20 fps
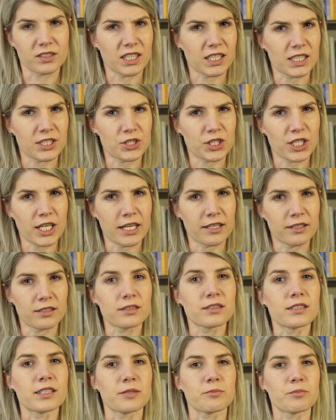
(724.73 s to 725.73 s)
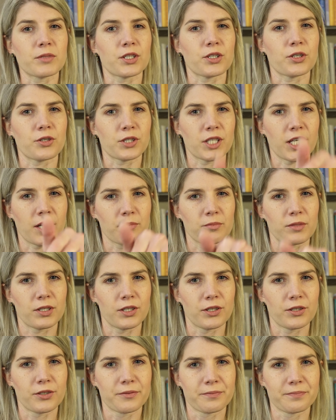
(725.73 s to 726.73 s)
Got a channel? Let me know down
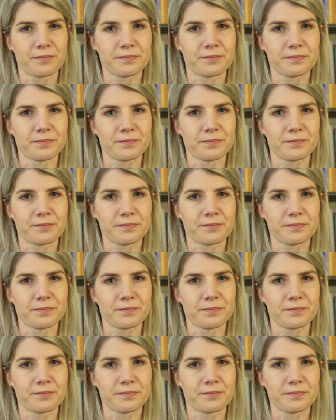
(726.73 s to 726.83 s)
below.